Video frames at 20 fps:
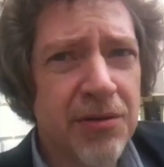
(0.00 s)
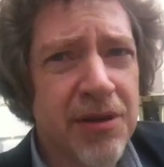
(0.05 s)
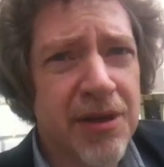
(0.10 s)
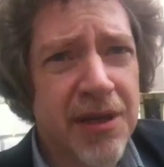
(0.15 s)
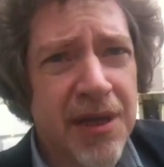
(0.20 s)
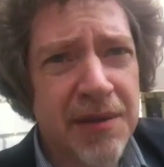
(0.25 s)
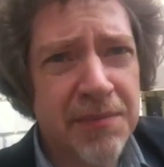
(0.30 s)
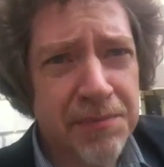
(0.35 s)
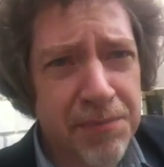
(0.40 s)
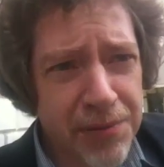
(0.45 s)

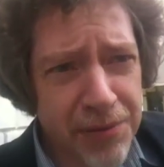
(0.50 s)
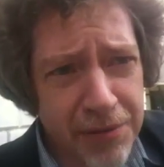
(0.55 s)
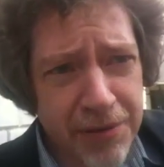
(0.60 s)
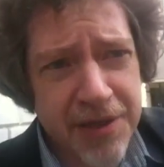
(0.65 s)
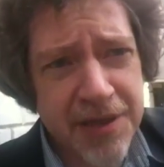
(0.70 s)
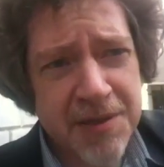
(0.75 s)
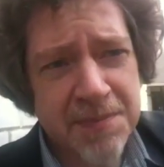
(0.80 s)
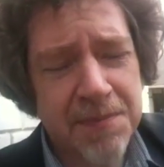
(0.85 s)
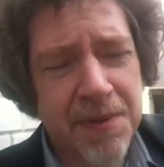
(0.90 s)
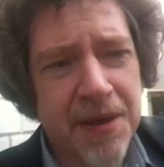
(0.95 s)
are
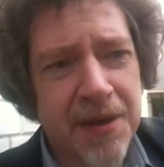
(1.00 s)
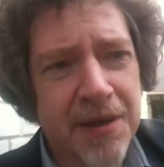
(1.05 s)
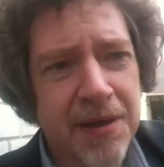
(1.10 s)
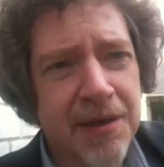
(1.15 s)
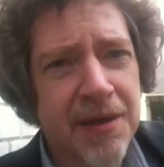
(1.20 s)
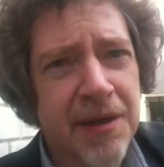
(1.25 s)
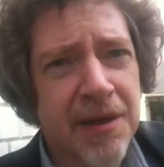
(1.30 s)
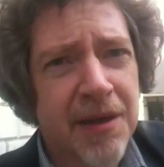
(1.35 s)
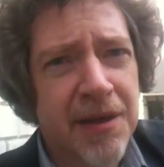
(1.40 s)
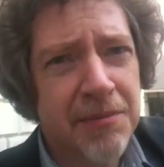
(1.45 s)
employed
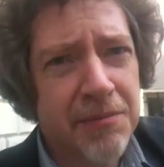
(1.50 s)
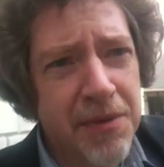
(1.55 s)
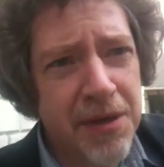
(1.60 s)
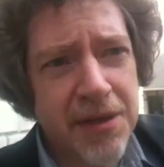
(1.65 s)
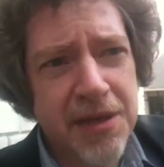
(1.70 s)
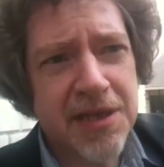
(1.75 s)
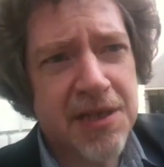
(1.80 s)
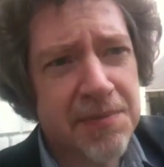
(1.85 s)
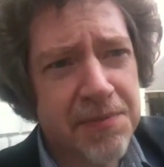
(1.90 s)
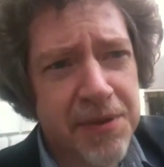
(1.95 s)
by
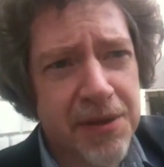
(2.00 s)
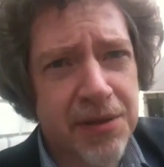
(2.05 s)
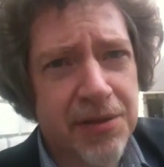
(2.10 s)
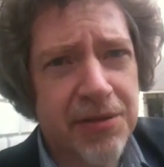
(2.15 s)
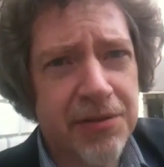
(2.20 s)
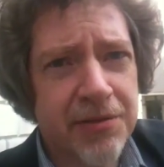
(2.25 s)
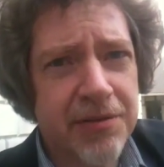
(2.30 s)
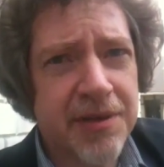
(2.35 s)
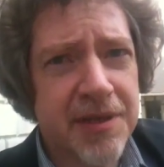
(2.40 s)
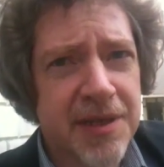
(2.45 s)
municipal
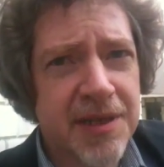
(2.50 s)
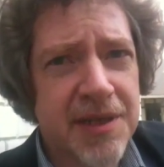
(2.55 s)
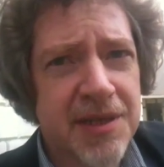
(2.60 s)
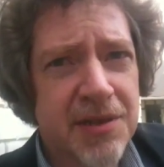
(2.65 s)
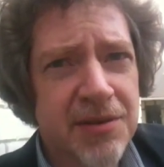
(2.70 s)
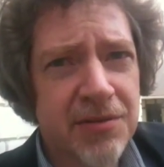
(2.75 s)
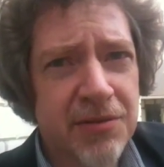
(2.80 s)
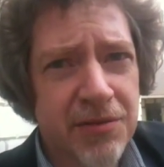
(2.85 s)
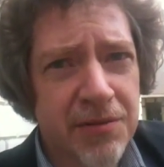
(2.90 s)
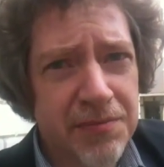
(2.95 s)

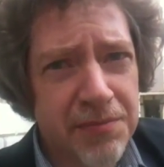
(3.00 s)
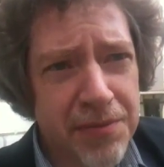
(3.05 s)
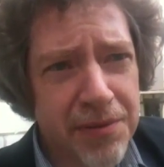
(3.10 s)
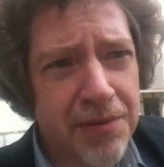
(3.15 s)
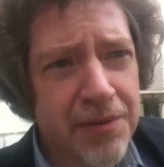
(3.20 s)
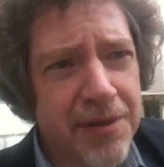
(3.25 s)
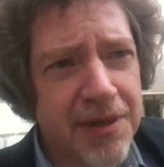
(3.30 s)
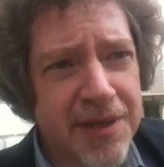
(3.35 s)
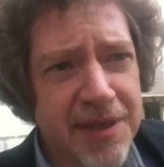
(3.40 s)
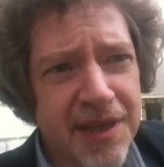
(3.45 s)
authorities, who are
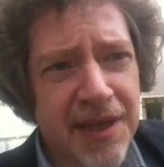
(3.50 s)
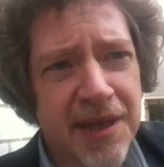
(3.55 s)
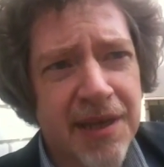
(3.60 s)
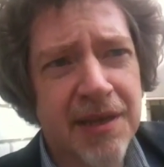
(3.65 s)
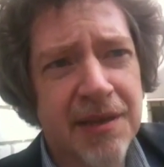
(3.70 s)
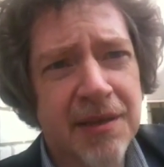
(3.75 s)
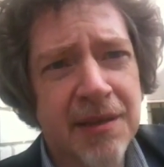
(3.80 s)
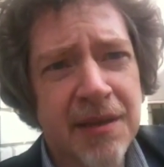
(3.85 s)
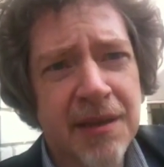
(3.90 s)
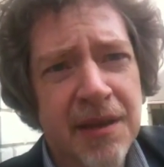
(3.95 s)
employed
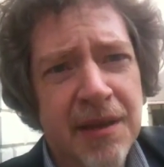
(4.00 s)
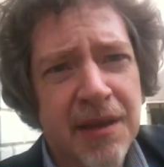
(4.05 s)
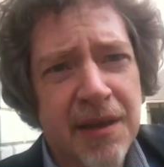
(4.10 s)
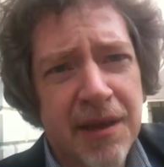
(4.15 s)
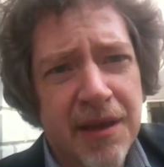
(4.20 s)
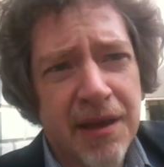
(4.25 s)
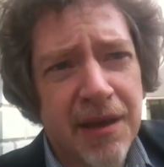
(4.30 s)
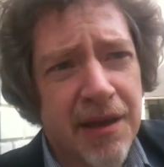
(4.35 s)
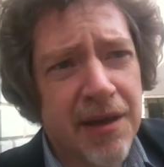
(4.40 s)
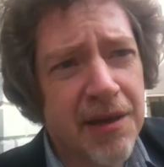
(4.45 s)
in
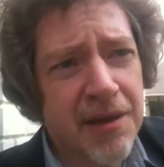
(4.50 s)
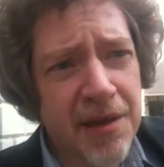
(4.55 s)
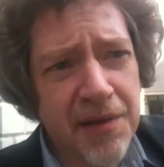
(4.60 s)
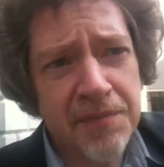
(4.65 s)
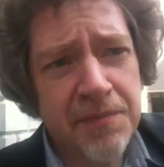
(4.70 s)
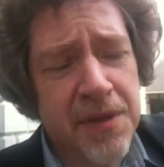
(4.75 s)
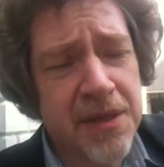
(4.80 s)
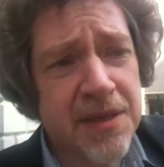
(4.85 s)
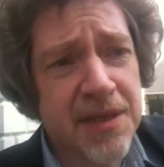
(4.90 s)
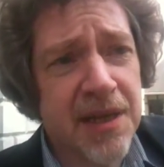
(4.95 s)

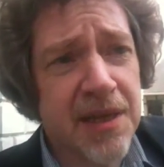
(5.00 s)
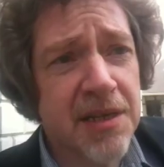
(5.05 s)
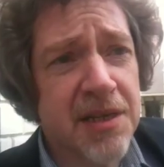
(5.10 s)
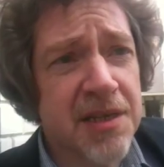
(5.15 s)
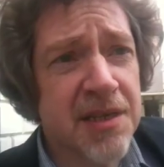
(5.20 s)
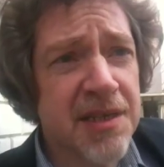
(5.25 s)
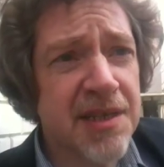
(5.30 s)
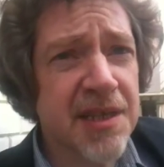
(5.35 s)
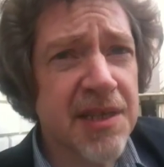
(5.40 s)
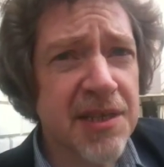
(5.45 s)
government
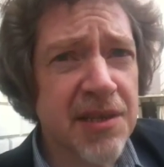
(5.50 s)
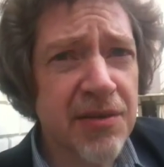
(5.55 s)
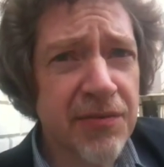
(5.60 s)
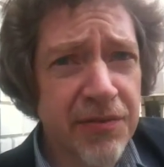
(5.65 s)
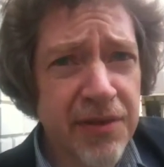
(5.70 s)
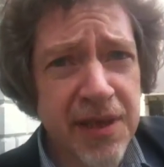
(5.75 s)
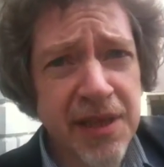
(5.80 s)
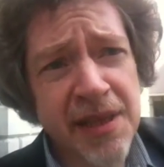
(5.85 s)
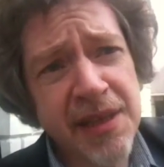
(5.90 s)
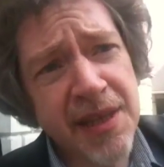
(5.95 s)
agencies, who
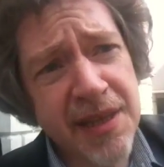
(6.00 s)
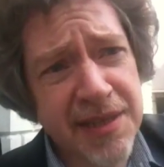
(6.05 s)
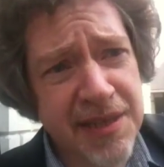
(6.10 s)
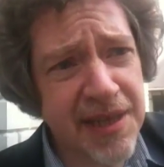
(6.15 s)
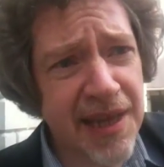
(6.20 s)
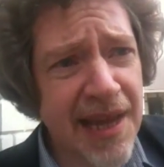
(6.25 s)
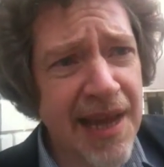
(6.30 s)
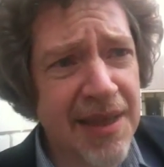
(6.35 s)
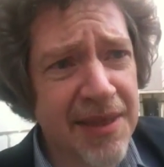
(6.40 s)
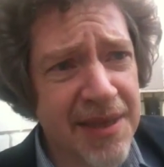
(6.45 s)
really need
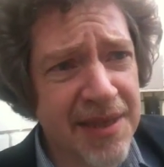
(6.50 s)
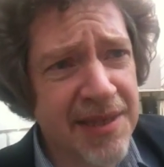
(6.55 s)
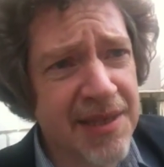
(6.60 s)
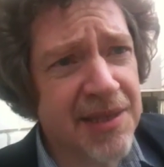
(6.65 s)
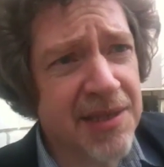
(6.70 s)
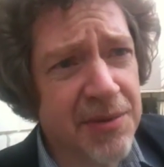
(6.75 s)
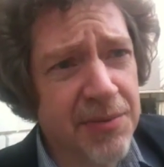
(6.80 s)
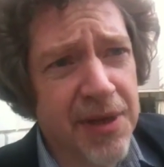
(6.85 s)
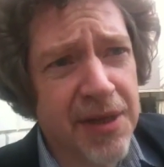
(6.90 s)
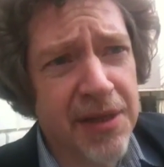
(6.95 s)
to get this
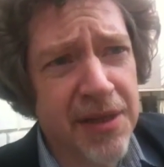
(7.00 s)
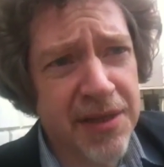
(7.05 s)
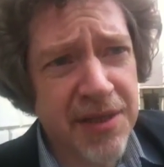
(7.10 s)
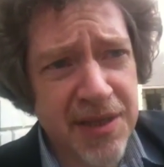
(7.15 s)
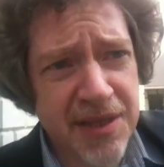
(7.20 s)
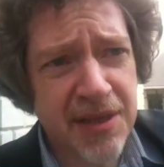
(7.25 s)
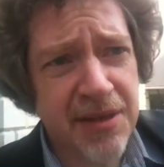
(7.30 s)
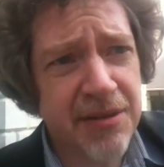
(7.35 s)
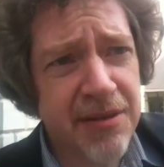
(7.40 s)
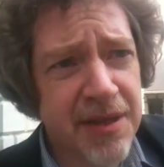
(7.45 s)
as well,
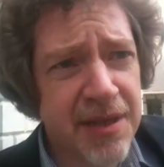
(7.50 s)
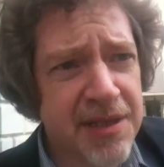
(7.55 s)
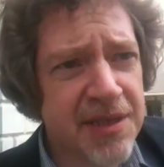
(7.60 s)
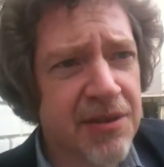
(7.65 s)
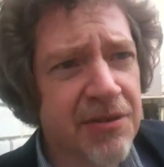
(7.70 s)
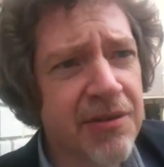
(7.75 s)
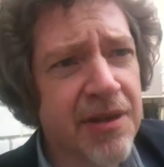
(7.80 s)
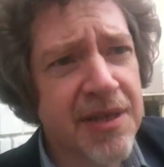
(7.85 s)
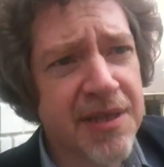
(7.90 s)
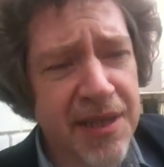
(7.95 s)
and so
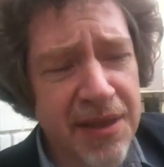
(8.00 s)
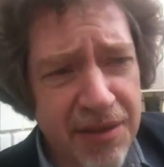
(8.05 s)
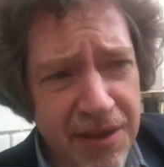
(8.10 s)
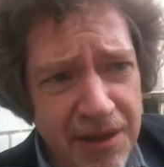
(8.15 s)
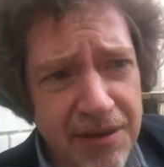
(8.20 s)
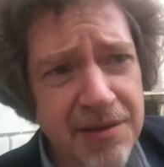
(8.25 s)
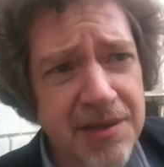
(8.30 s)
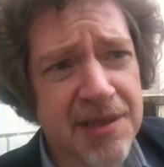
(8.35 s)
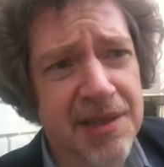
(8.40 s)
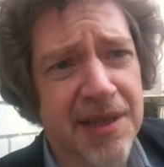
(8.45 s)
it's creating
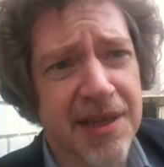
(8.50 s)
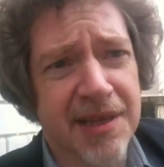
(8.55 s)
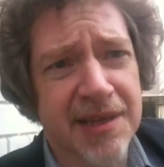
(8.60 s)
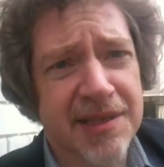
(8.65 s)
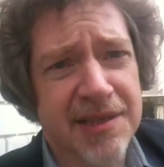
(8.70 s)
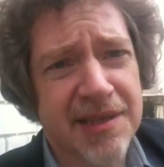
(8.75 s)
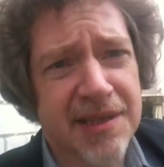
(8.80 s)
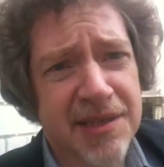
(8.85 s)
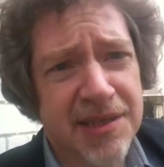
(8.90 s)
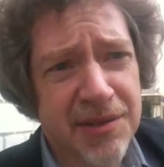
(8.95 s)
those
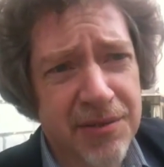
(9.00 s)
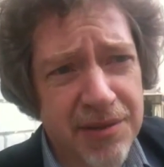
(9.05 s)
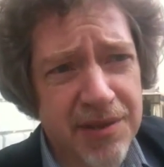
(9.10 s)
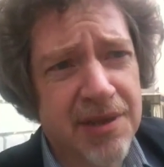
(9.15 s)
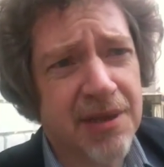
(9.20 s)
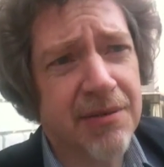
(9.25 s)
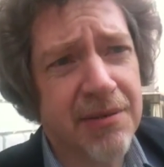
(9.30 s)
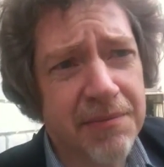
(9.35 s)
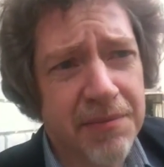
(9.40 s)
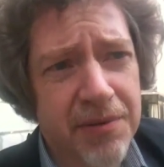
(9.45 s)
links that's
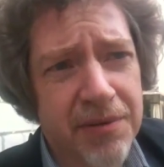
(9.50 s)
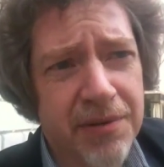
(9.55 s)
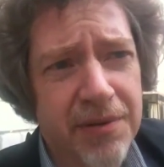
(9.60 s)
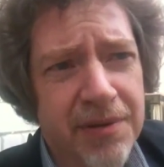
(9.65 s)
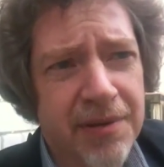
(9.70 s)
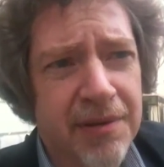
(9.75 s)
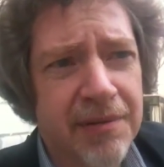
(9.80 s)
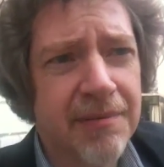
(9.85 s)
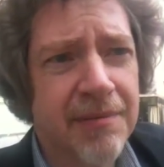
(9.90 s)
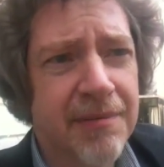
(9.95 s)
also important.